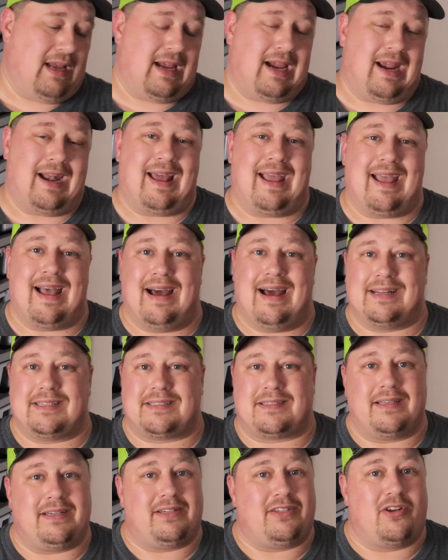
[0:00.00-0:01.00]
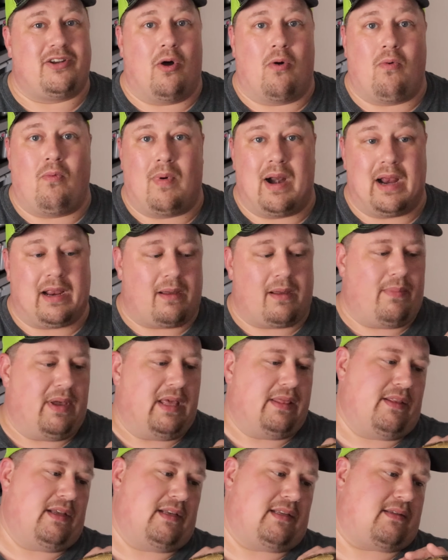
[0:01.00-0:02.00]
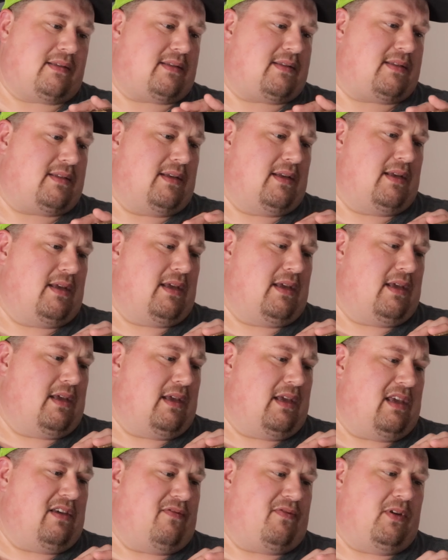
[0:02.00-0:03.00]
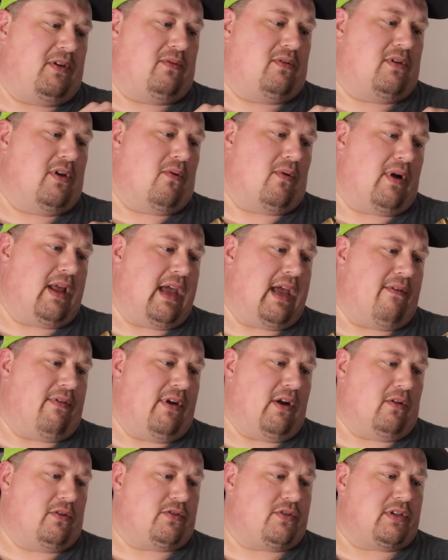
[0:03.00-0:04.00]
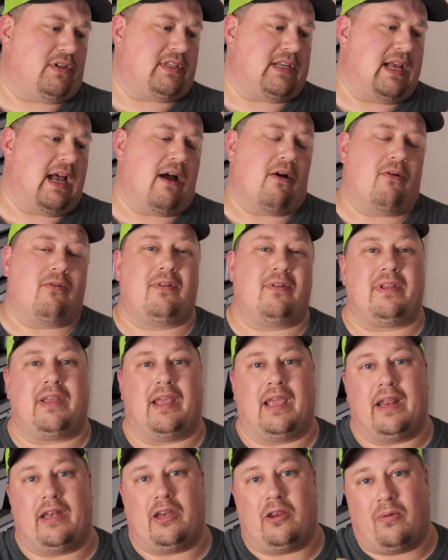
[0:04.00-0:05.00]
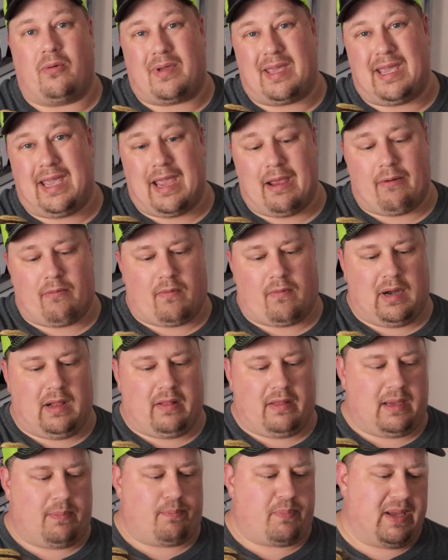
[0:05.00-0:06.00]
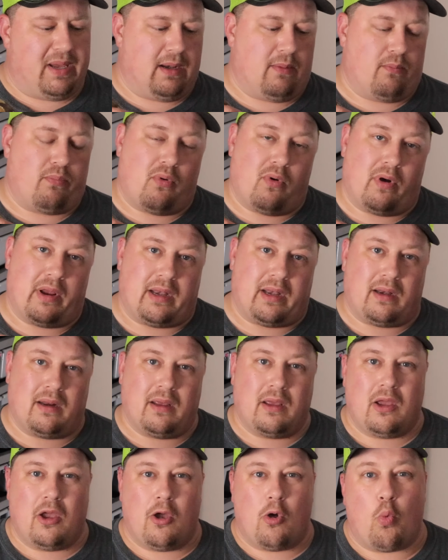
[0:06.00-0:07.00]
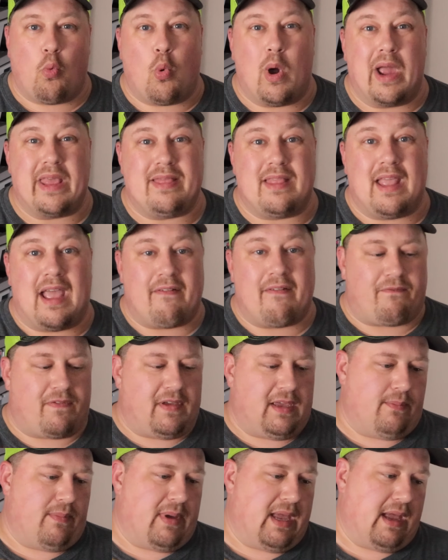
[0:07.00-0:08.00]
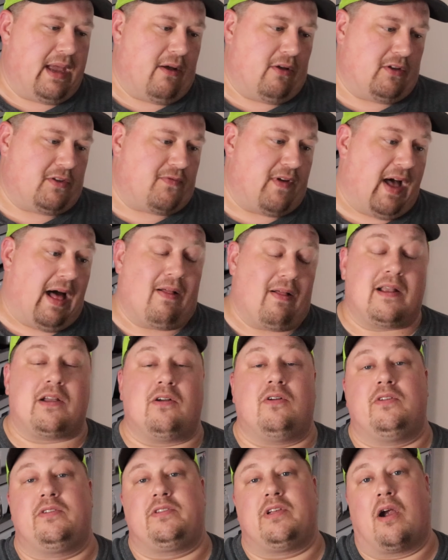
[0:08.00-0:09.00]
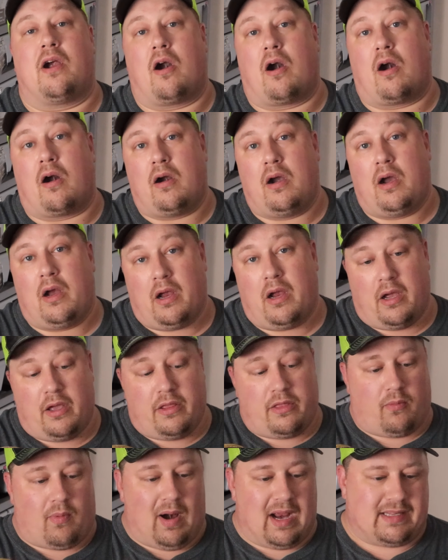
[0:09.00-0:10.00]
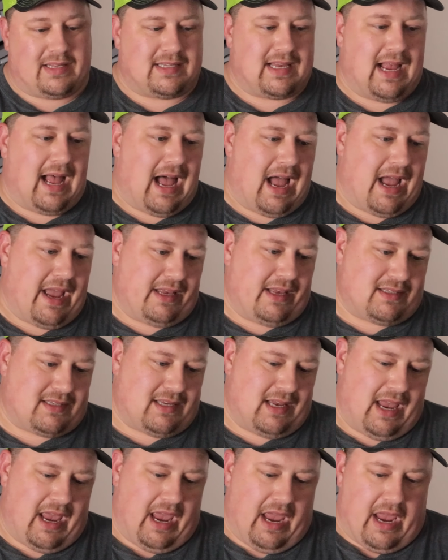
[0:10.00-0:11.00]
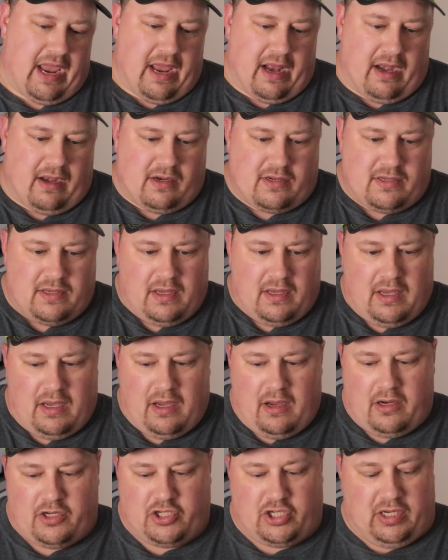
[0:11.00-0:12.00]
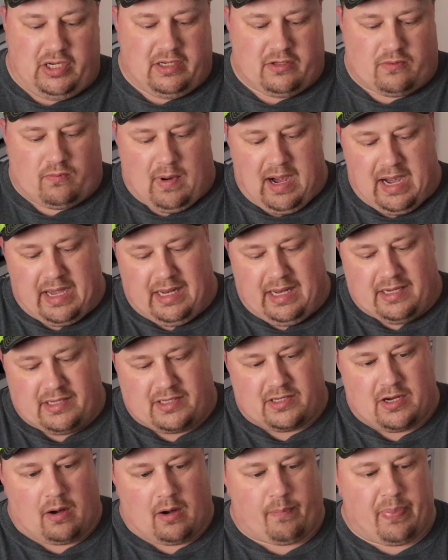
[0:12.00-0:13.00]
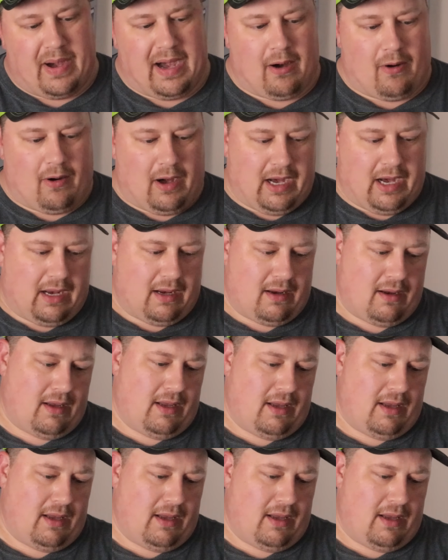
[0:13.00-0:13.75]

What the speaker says: and I honestly don't recommend this if you don't have an ultrasound and you can't really pinpoint when that female's follicles are the right size and she is ready to start pairing.